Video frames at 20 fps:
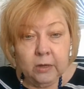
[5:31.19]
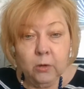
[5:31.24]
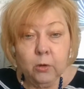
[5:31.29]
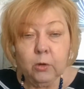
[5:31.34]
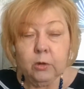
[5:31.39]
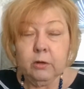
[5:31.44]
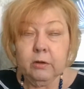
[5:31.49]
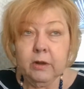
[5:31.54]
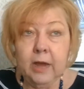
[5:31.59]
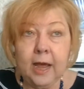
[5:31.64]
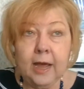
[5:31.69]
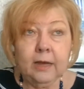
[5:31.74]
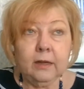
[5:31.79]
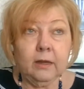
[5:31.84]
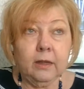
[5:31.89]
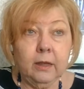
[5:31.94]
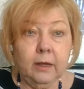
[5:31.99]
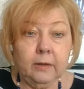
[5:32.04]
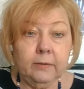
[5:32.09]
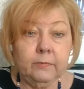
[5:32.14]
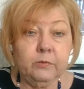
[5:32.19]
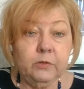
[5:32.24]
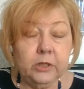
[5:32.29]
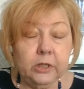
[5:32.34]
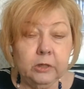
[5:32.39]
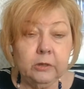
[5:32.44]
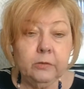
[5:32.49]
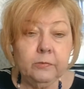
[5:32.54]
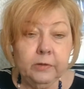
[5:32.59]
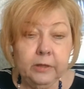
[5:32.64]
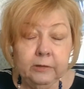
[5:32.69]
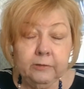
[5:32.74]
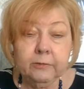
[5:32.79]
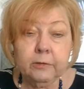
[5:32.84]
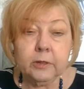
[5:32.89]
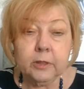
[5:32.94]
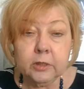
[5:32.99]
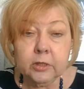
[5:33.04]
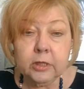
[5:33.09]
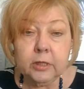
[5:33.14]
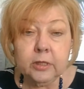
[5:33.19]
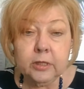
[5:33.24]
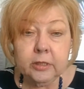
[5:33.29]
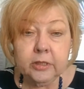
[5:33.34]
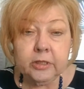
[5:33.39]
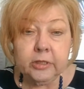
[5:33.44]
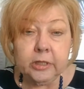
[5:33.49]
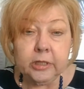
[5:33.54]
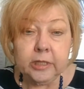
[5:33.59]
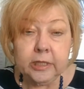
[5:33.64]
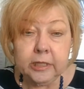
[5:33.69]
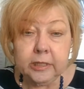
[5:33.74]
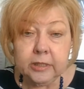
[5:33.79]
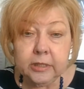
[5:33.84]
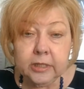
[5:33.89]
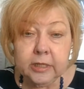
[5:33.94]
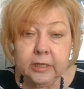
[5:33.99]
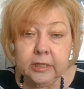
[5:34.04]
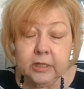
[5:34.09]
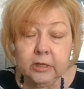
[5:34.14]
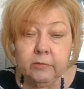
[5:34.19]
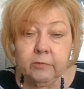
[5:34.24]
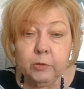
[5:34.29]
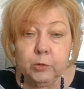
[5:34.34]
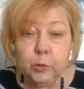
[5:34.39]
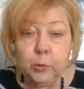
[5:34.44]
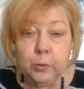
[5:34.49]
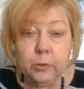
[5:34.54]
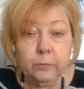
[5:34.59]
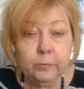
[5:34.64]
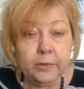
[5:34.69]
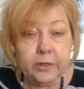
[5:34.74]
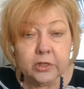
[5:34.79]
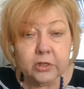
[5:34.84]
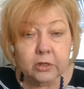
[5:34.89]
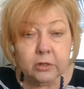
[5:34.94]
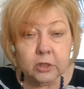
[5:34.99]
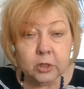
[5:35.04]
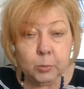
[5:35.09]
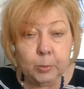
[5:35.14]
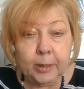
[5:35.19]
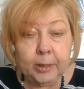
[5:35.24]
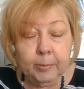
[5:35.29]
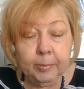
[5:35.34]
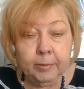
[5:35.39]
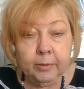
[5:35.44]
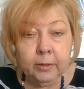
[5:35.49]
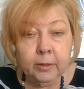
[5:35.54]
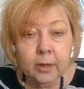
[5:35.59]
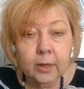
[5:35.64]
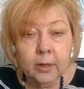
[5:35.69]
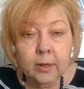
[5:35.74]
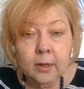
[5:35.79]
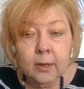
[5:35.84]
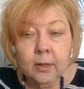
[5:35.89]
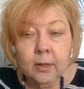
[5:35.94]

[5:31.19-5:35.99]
or .gov, Gov for statistics if you're doing a research paper.